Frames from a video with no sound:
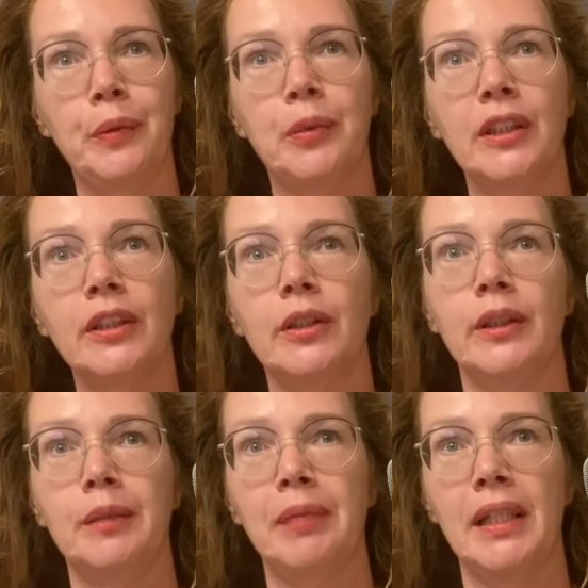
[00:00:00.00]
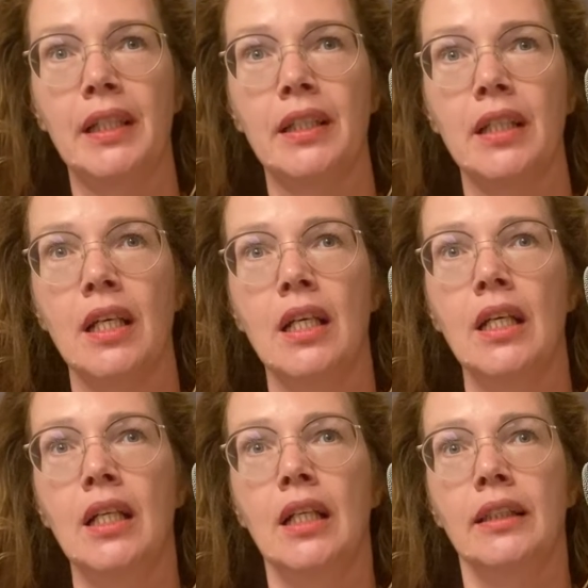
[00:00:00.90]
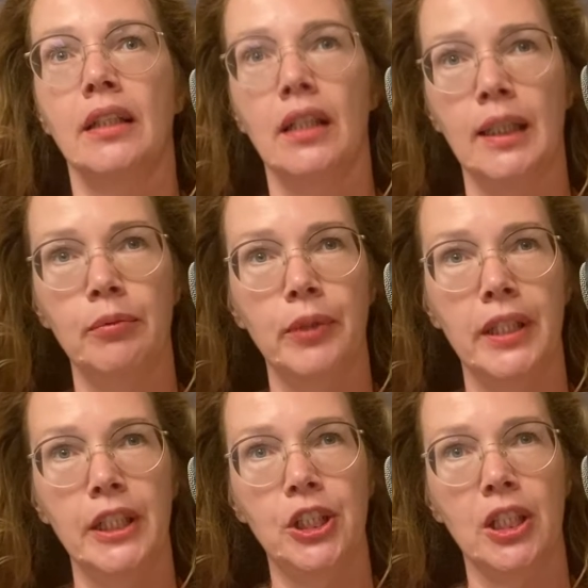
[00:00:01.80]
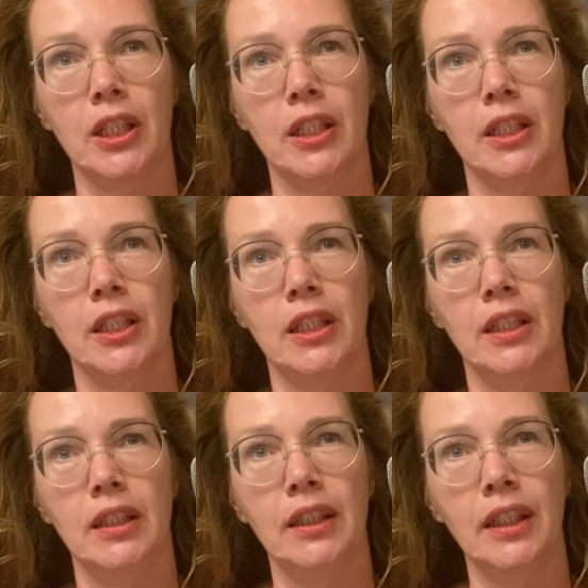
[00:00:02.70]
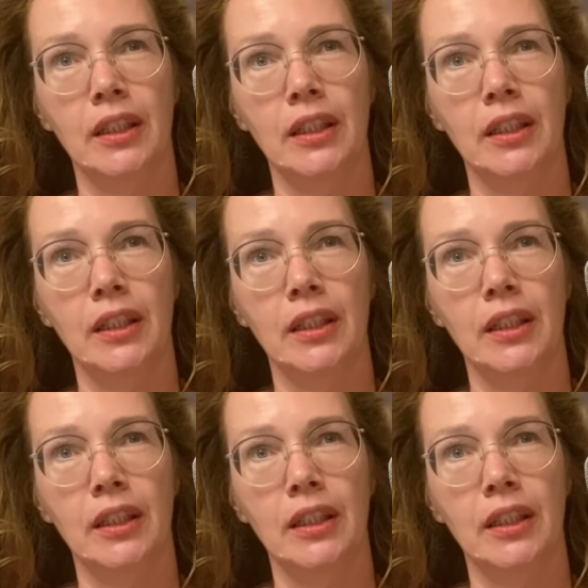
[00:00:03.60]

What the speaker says: We wanted to spend time with each other,